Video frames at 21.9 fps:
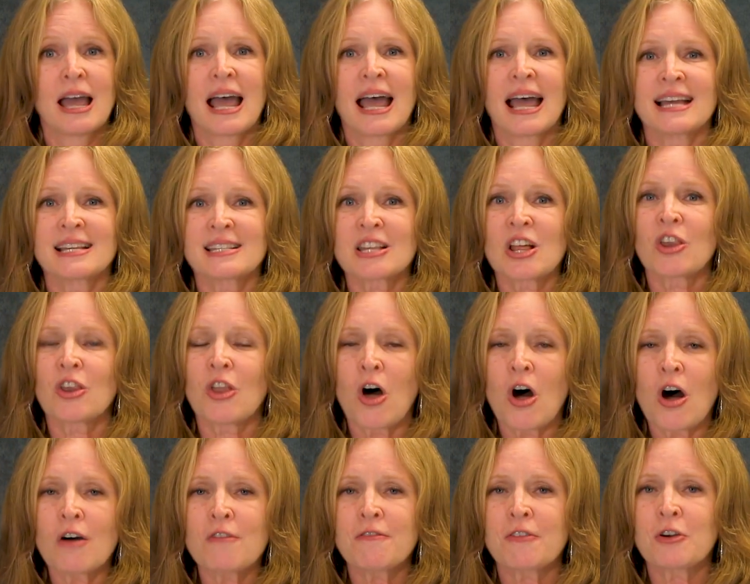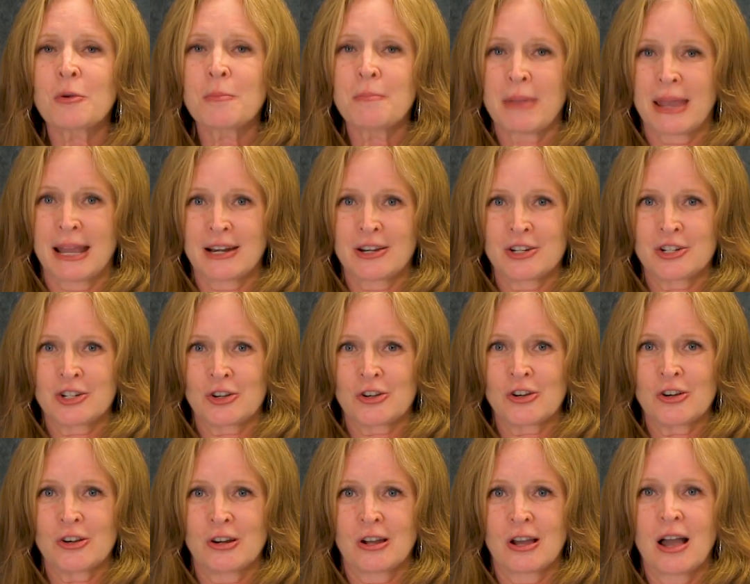As a law firm
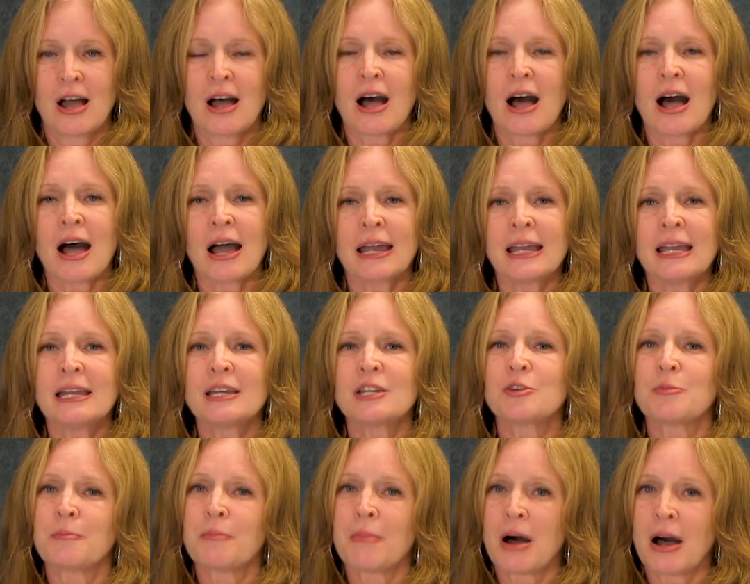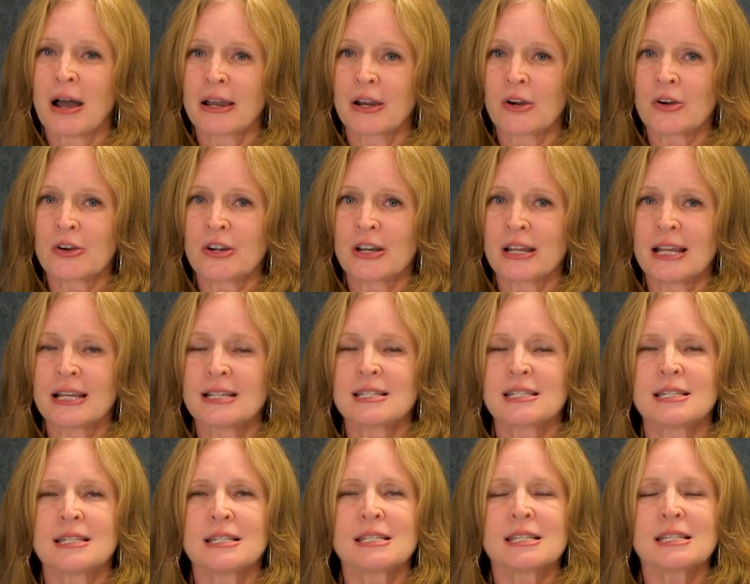manager, I admired and
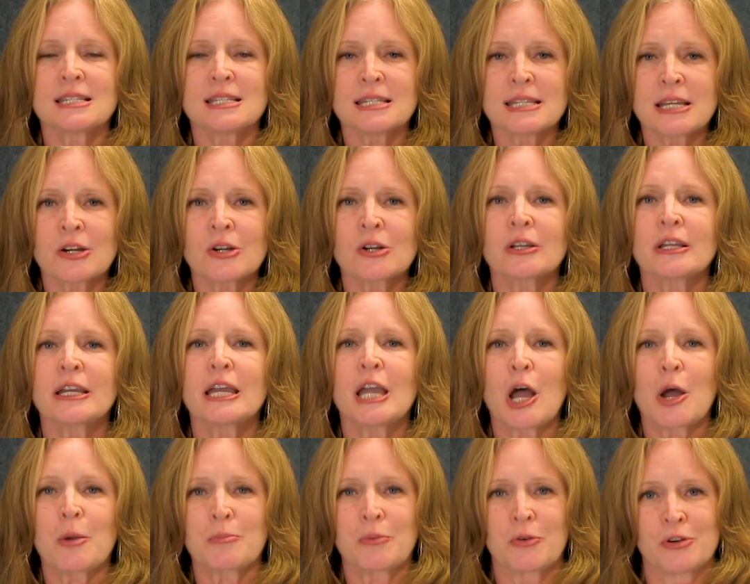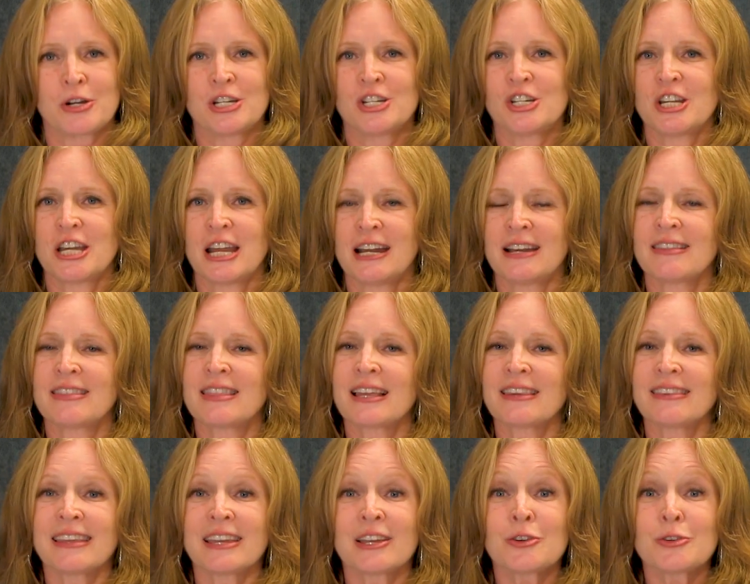sincerely appreciated the
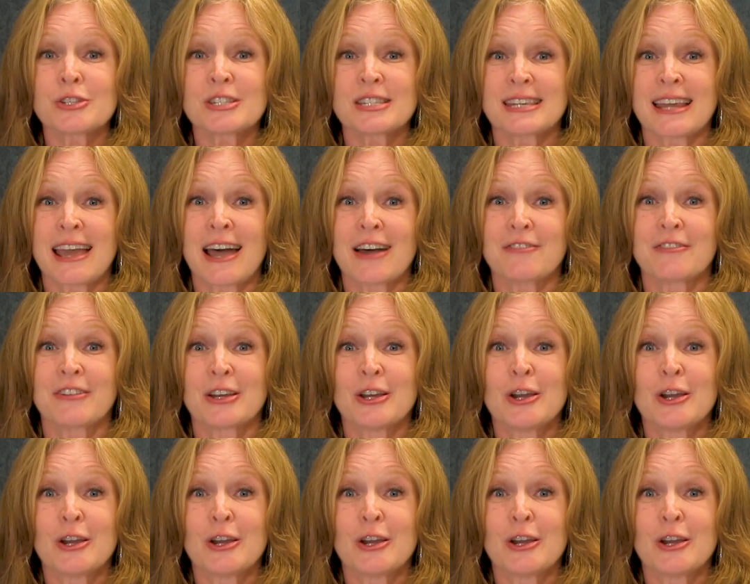legal staff